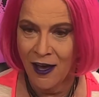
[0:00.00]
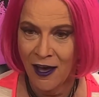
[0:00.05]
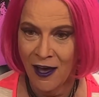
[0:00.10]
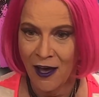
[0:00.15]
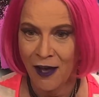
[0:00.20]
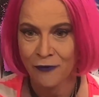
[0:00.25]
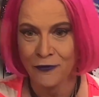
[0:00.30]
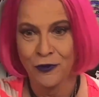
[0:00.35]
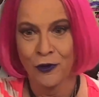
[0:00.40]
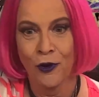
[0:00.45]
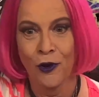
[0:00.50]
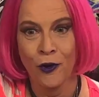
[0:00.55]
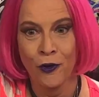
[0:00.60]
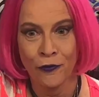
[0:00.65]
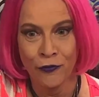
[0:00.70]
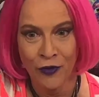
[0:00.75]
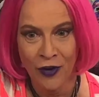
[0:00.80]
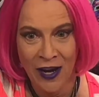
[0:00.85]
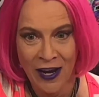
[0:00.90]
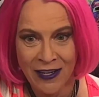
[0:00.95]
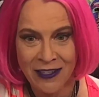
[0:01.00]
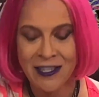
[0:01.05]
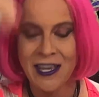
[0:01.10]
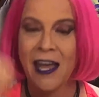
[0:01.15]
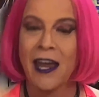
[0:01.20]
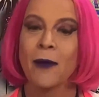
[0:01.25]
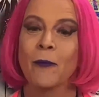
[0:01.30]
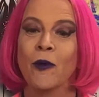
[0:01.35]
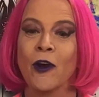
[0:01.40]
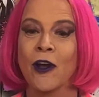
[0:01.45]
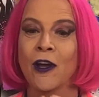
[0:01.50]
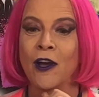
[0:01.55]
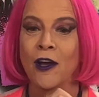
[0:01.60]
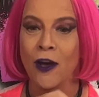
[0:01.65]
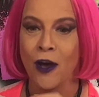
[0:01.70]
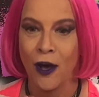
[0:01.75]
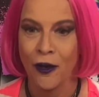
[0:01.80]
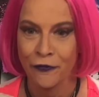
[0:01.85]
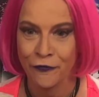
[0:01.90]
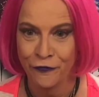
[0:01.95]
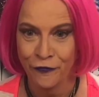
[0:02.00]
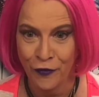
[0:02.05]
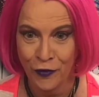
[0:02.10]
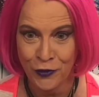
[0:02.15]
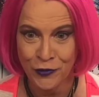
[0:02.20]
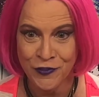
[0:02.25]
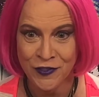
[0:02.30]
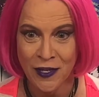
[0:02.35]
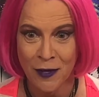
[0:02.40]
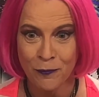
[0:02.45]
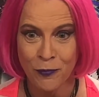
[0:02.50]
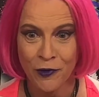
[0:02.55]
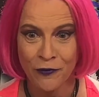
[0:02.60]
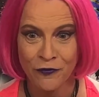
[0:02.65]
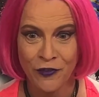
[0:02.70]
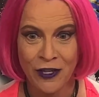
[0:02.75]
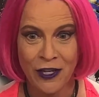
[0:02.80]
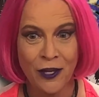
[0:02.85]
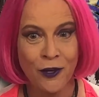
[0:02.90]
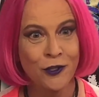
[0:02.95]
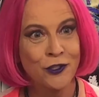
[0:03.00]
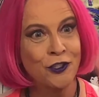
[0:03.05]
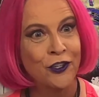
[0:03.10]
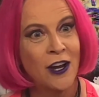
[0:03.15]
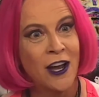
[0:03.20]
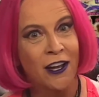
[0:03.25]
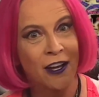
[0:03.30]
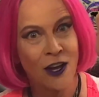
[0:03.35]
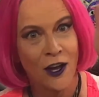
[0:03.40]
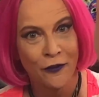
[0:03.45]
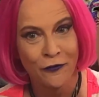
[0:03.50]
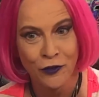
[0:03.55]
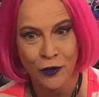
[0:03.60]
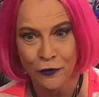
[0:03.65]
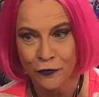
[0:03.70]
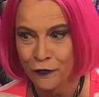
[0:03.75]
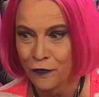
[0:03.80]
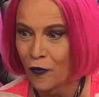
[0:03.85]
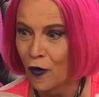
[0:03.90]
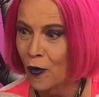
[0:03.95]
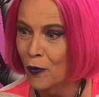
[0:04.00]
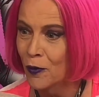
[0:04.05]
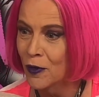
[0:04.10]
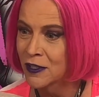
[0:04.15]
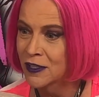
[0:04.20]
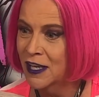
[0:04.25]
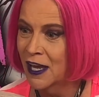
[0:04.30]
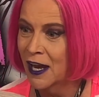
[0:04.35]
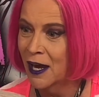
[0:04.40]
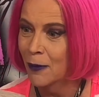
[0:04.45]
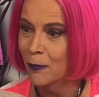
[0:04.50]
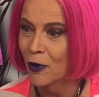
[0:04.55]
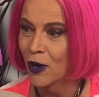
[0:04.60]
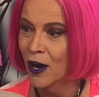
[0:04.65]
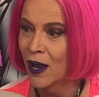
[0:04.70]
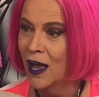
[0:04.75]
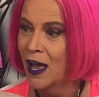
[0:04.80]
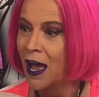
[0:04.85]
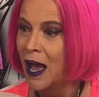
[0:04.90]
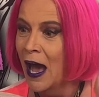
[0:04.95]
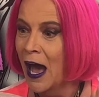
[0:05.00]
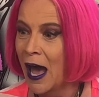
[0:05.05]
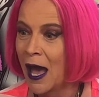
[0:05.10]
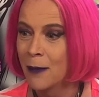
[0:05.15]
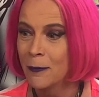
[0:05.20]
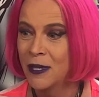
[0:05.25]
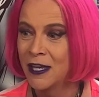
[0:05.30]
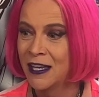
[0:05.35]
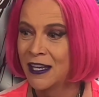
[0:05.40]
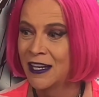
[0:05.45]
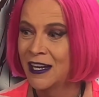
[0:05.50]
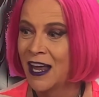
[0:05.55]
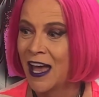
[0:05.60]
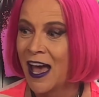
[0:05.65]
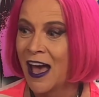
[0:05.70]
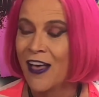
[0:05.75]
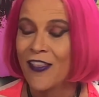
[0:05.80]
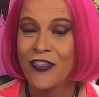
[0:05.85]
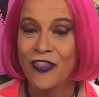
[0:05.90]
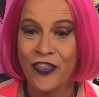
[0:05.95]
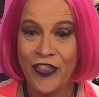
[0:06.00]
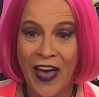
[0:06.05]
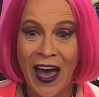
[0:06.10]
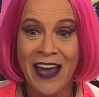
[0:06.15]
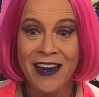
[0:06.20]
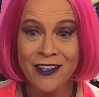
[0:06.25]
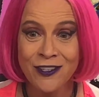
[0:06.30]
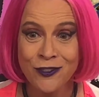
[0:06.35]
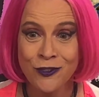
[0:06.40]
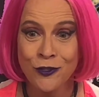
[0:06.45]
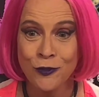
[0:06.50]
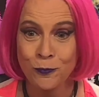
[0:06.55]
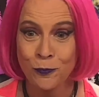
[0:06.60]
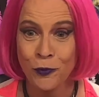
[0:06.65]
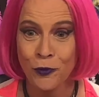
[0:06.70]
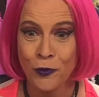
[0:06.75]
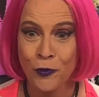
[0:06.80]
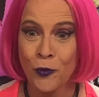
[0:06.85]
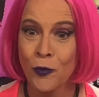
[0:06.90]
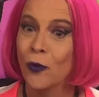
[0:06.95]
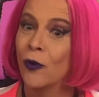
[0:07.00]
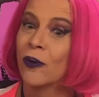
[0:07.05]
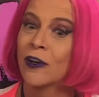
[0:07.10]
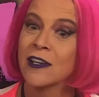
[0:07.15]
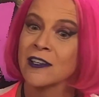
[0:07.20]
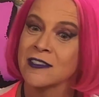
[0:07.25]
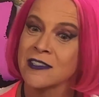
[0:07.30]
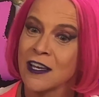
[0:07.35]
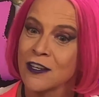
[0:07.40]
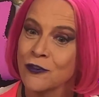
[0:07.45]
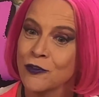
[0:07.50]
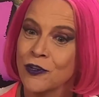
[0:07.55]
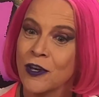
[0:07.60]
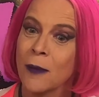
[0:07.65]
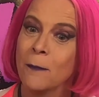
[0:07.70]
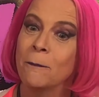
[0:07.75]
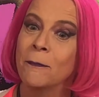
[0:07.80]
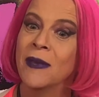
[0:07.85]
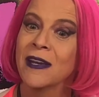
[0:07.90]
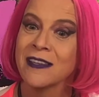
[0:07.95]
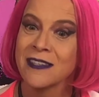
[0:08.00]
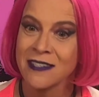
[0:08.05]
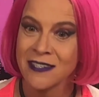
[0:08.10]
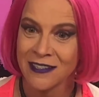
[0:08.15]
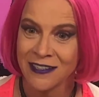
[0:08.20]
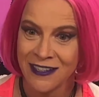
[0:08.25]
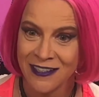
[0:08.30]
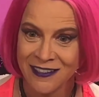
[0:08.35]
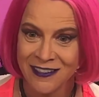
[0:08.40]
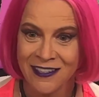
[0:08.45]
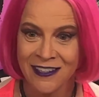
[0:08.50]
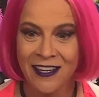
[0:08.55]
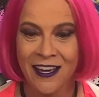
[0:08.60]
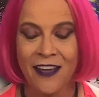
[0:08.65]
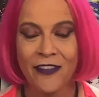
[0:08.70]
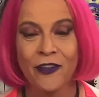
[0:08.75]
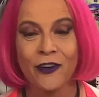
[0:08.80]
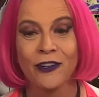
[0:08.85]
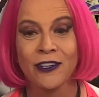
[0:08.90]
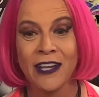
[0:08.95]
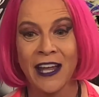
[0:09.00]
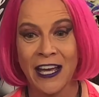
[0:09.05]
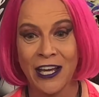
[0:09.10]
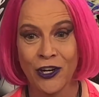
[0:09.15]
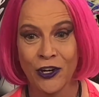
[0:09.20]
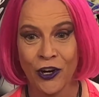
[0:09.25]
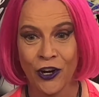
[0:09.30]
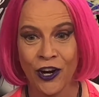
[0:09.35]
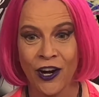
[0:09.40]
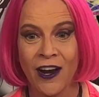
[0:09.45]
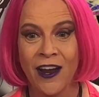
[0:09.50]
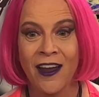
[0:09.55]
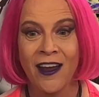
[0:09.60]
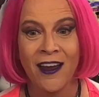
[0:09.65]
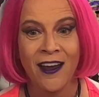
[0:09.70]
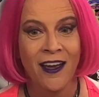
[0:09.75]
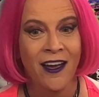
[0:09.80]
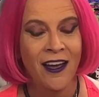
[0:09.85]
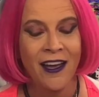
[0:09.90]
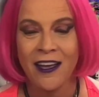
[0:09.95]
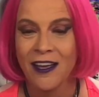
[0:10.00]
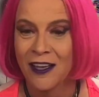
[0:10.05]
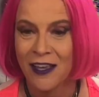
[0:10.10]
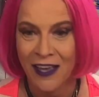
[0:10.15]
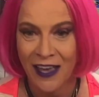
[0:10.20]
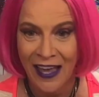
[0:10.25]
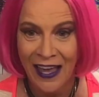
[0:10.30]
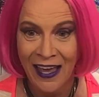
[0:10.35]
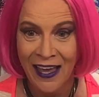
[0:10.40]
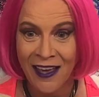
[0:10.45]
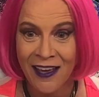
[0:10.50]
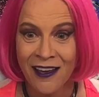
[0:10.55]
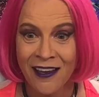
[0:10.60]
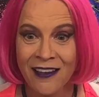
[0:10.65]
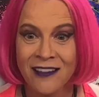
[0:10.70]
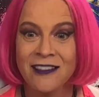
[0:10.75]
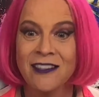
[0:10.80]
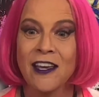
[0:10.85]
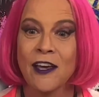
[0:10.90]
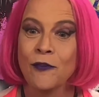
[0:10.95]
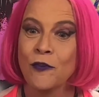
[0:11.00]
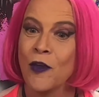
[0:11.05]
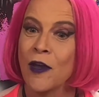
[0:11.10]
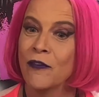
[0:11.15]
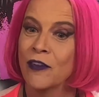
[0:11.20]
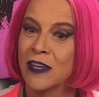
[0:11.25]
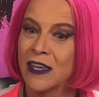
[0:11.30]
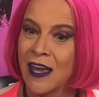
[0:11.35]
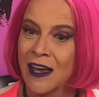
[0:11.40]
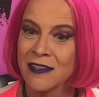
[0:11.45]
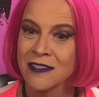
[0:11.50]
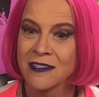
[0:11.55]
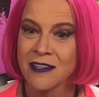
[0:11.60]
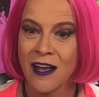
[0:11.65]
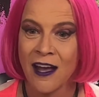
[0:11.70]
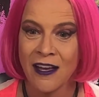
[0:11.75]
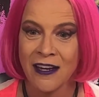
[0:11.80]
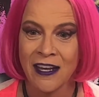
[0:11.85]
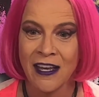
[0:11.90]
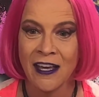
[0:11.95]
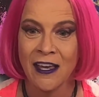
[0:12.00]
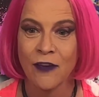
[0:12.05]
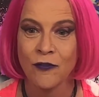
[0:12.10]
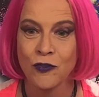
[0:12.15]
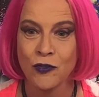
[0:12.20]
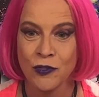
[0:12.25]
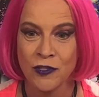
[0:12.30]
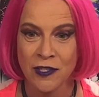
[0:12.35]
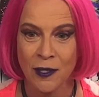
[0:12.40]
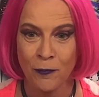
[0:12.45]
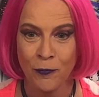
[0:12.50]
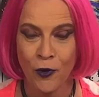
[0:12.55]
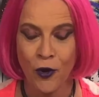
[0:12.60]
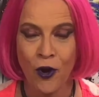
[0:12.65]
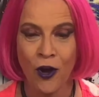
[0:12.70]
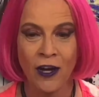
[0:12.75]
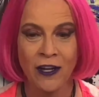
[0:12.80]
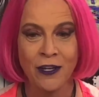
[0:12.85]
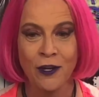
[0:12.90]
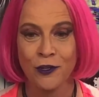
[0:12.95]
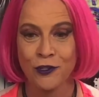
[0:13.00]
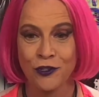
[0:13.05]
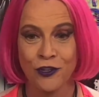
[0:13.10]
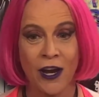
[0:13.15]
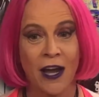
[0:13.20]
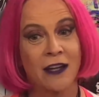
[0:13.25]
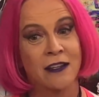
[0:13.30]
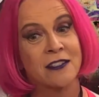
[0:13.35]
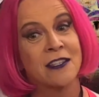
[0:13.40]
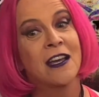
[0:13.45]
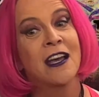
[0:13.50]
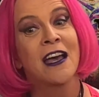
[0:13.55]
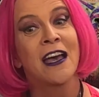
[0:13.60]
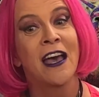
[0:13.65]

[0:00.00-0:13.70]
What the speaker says: of your overhead camera, a full separate video track of your forward camera. I mean, that is super cool because then you can mix it in together later. And if you have a guest on, it gives you separate audio tracks.